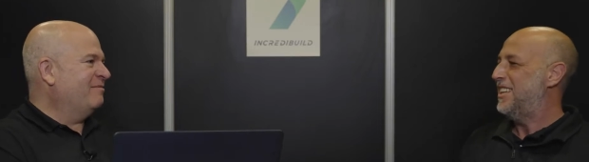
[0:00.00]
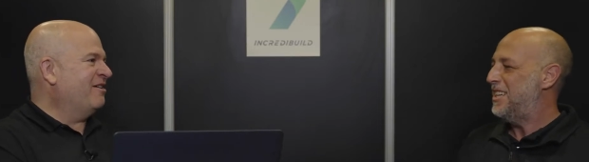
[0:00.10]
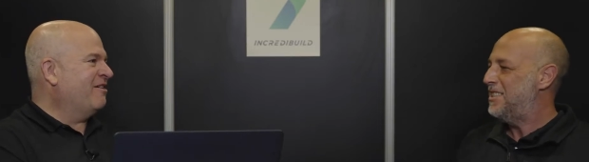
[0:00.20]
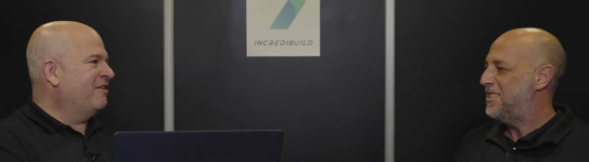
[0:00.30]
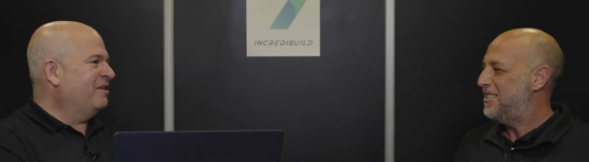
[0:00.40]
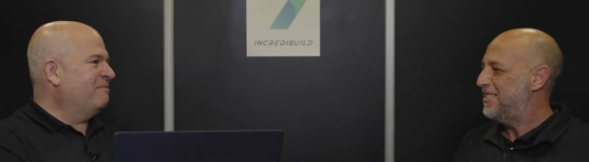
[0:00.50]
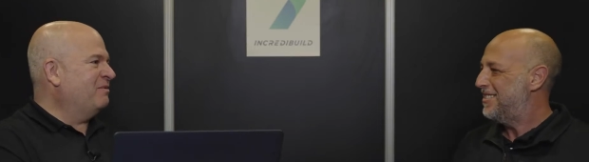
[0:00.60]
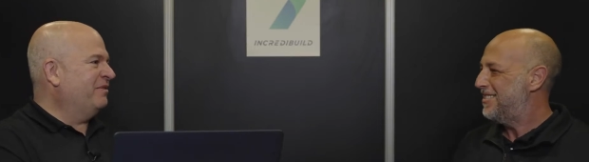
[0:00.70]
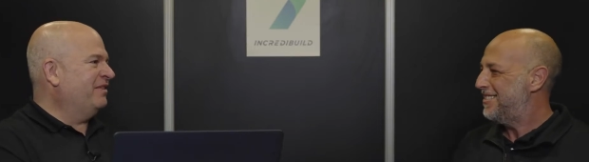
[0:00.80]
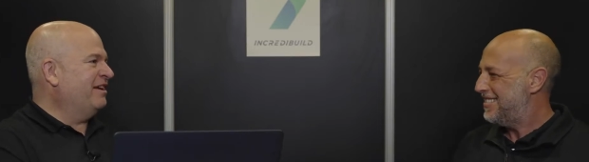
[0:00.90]
Speaker 1: My honor to be
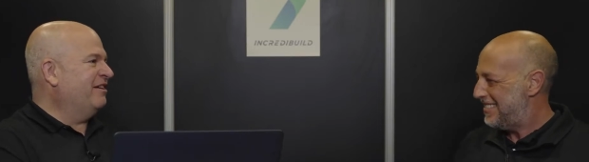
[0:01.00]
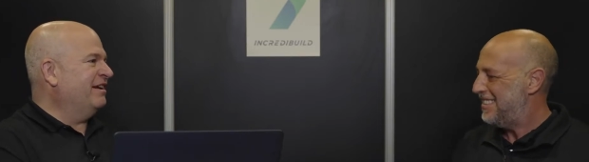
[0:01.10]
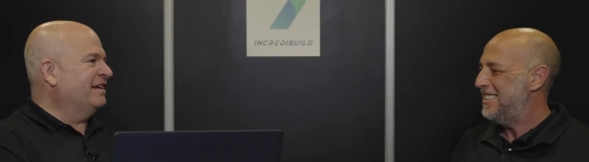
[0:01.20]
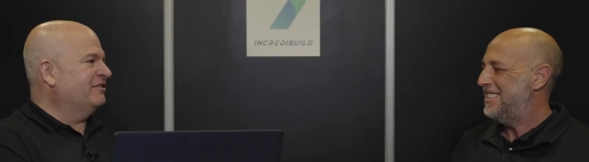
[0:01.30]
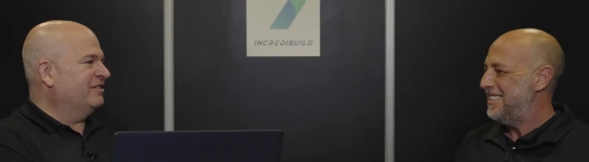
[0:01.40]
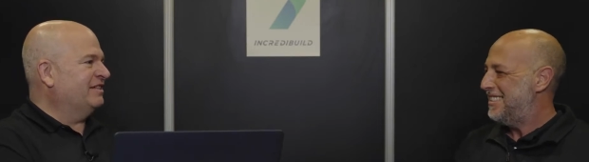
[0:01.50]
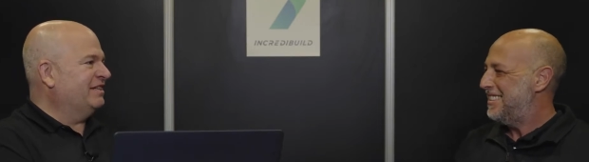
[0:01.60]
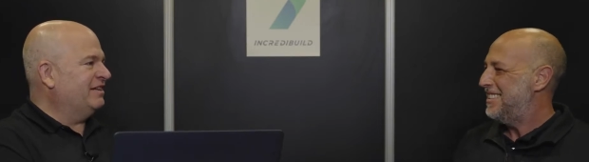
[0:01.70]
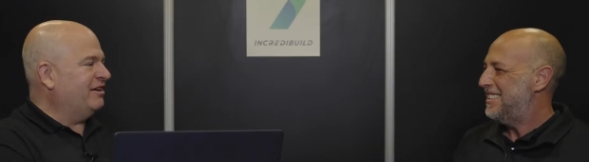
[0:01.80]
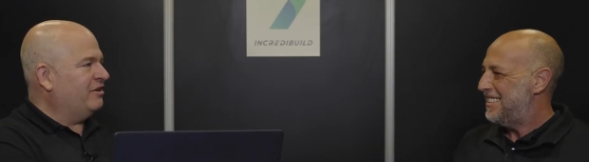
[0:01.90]
with you here. He's our
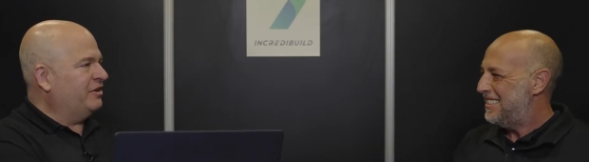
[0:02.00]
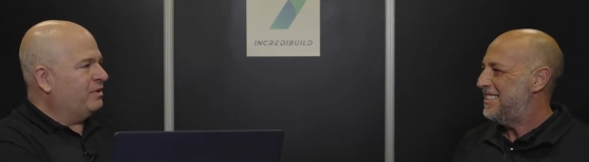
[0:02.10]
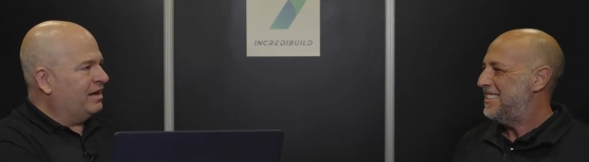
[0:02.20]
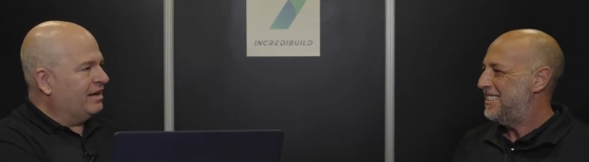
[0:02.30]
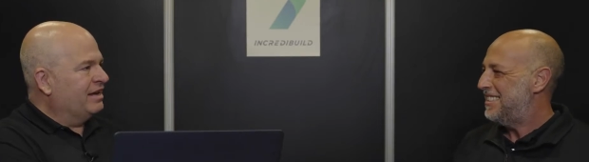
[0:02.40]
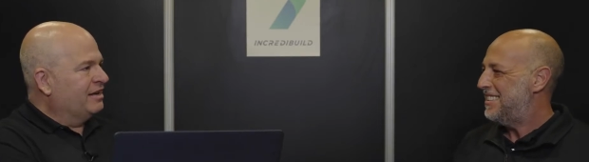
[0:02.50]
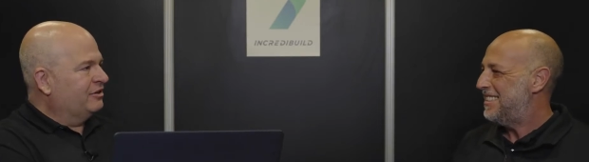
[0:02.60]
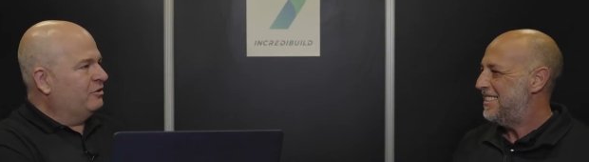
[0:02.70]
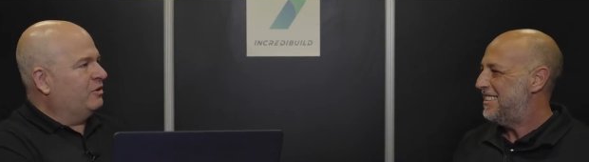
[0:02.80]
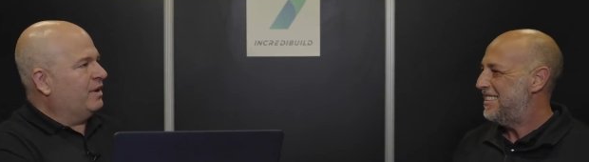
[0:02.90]
CTO. Do you want to
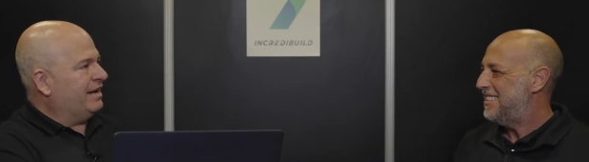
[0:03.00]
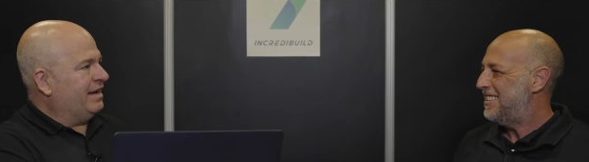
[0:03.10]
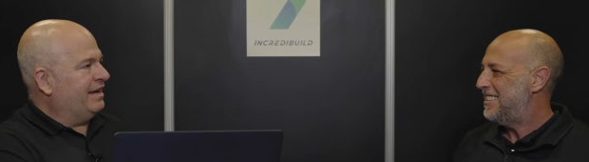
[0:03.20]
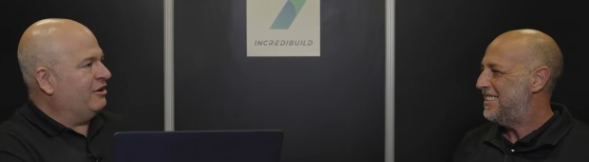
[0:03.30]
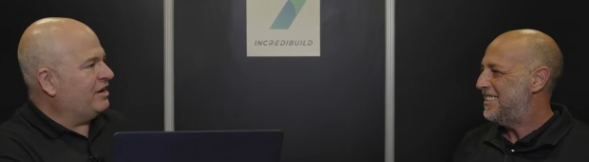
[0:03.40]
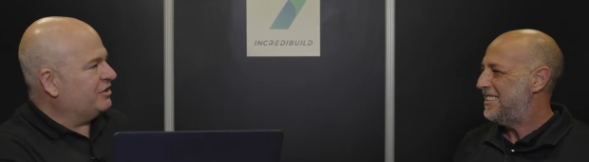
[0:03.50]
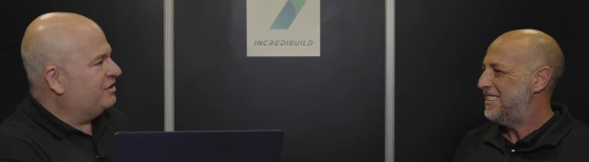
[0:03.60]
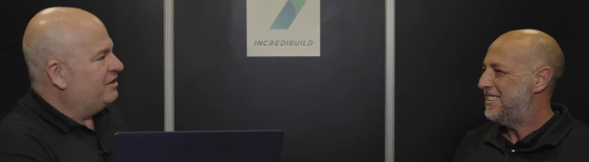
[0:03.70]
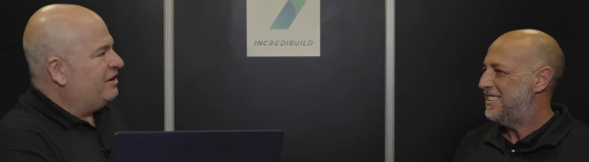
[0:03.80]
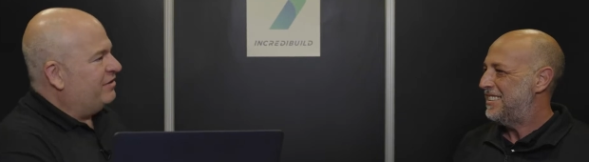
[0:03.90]
do a quick introduction of